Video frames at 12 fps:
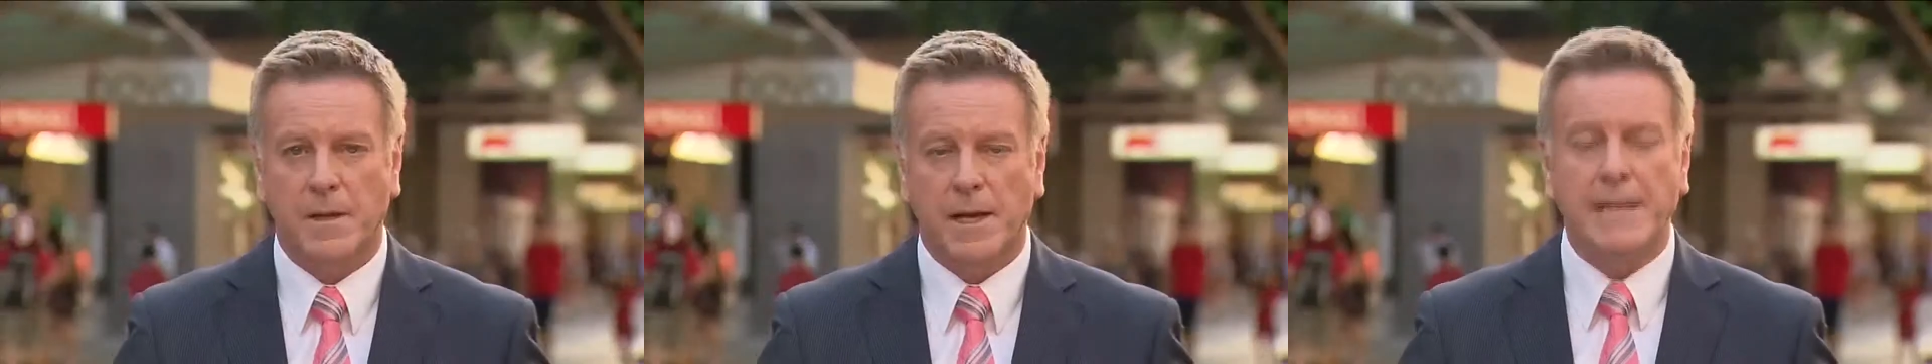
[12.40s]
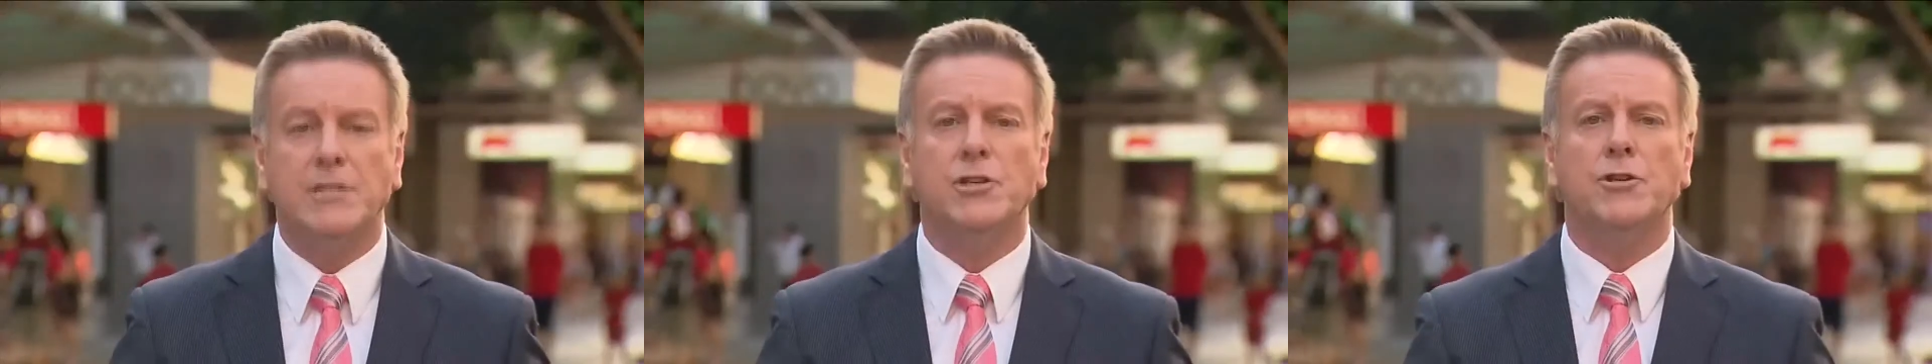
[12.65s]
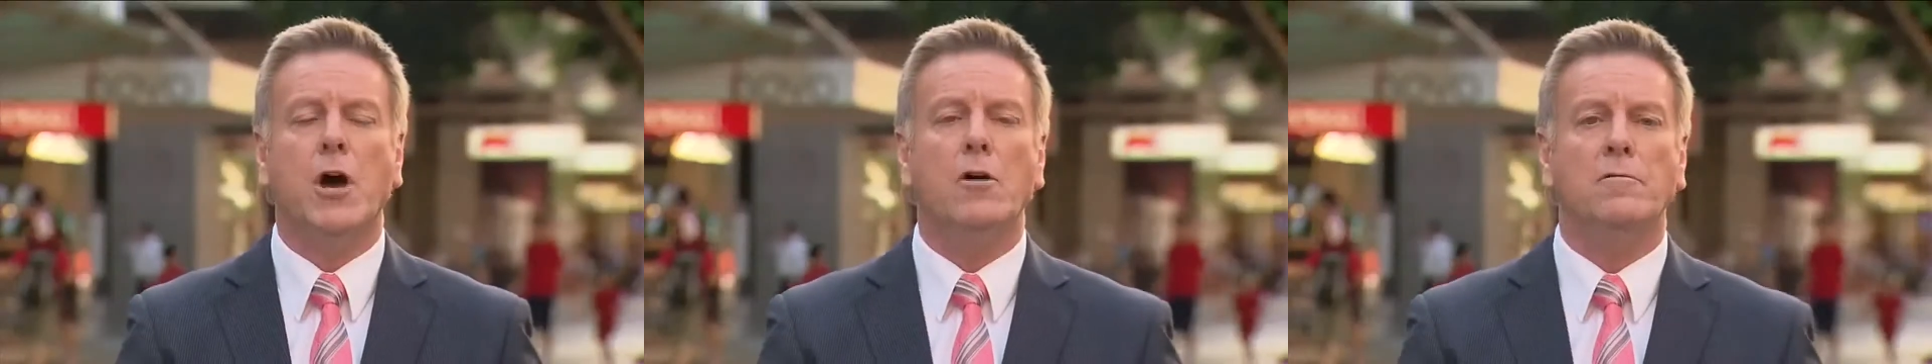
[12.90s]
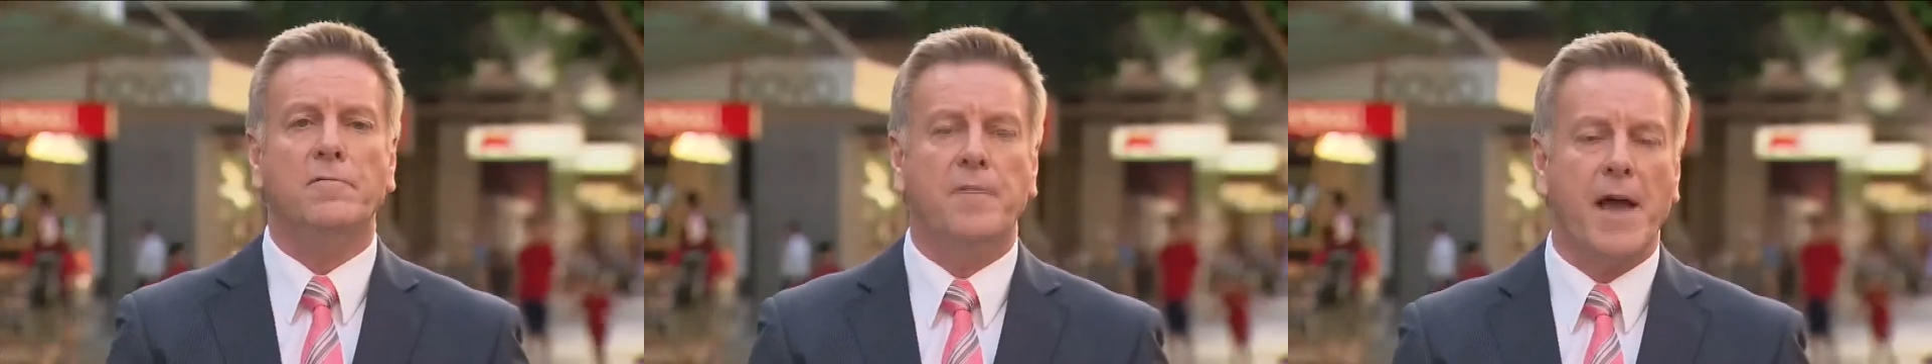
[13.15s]
It's a
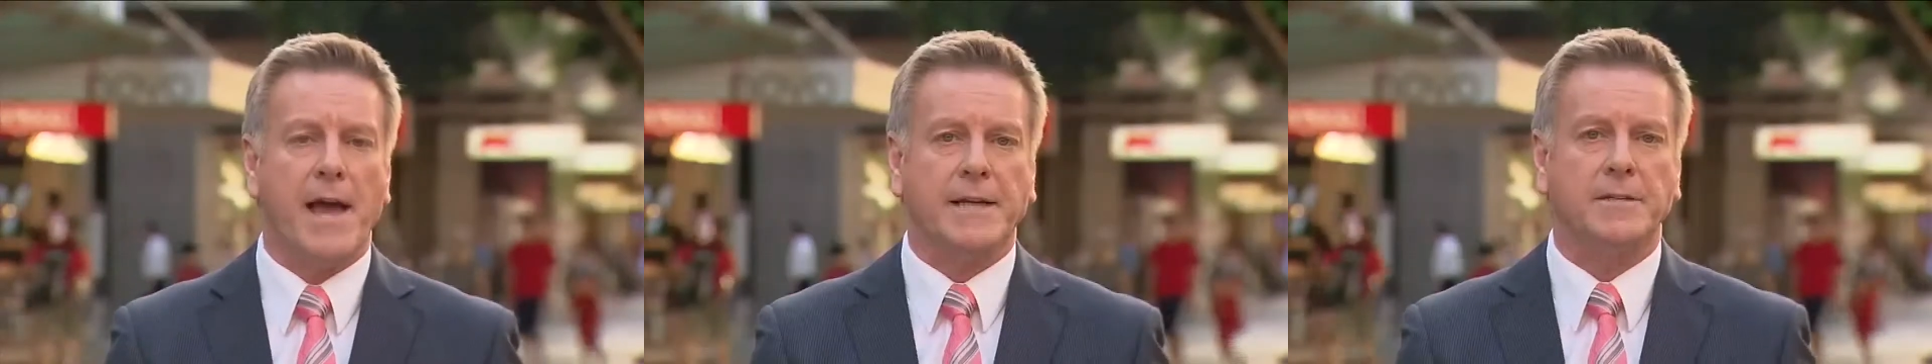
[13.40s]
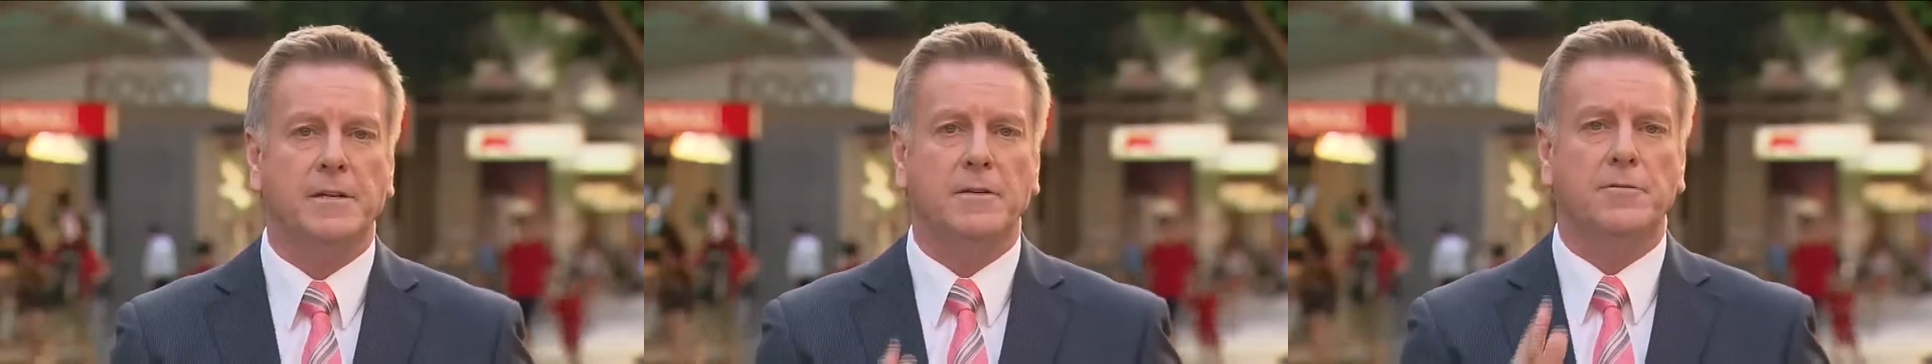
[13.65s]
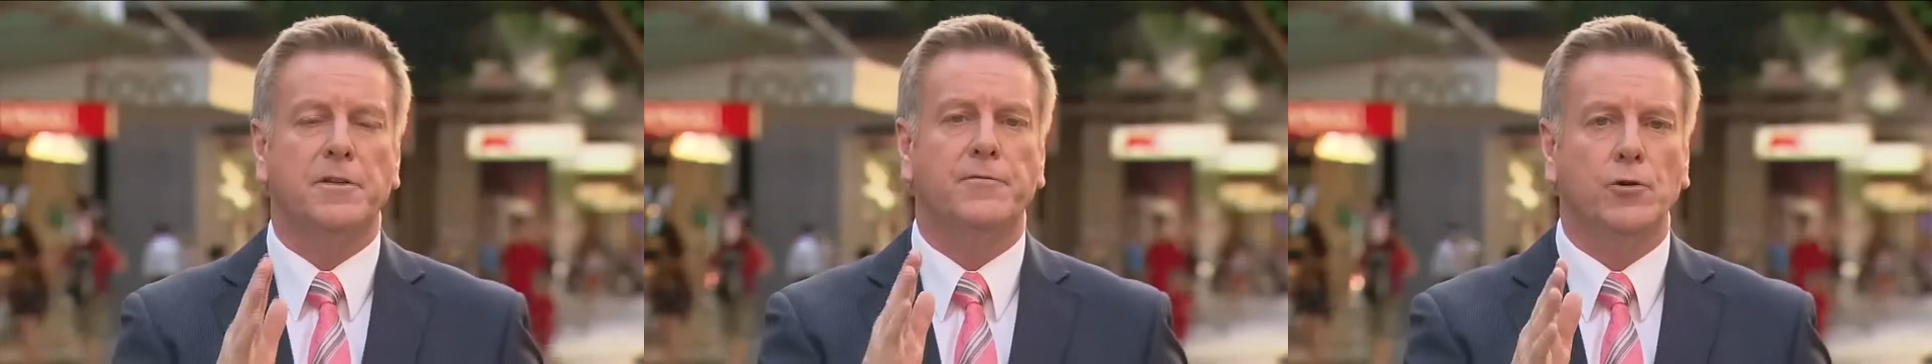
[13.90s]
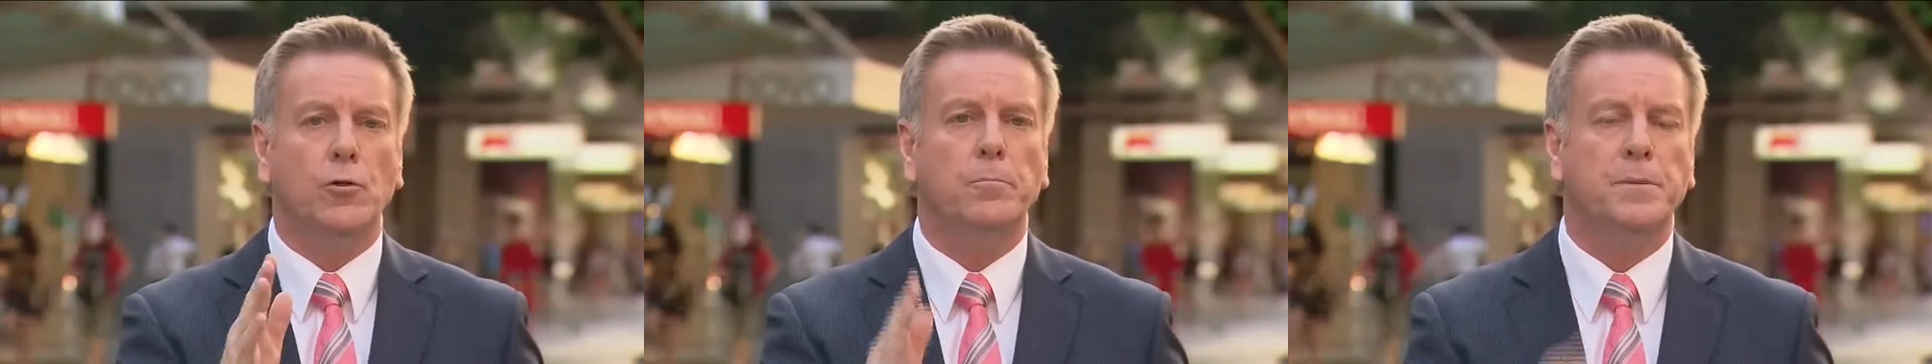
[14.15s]
known fact that if
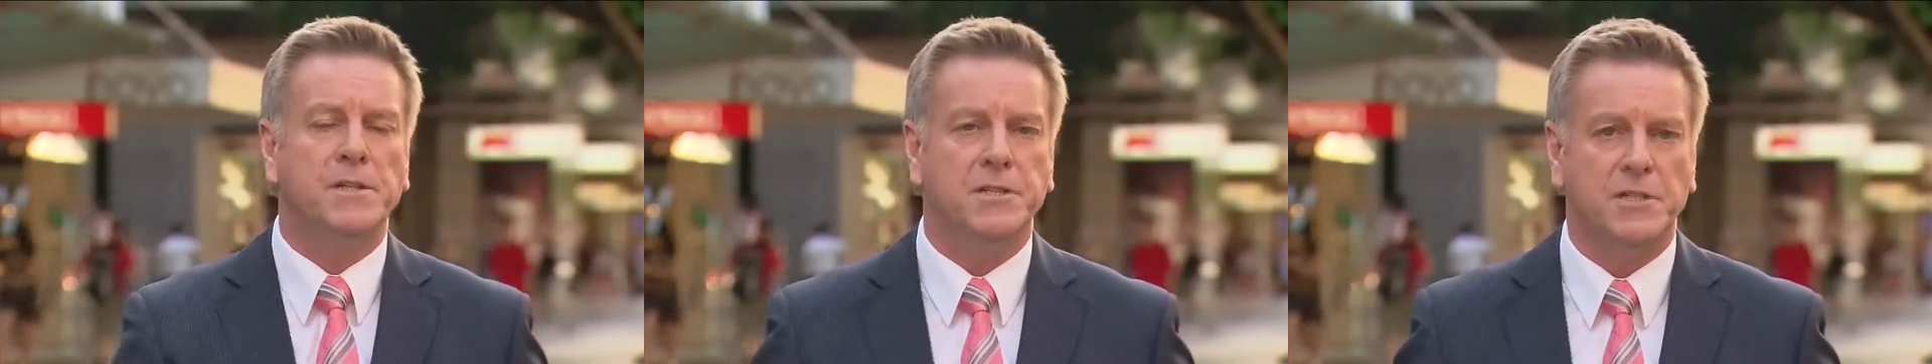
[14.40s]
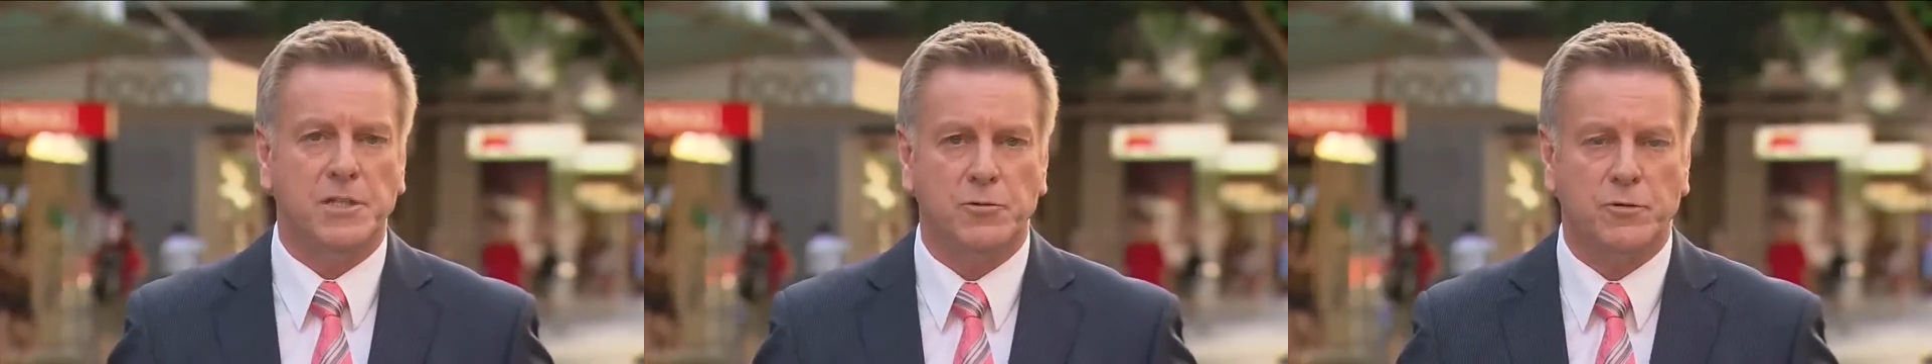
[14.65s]
your business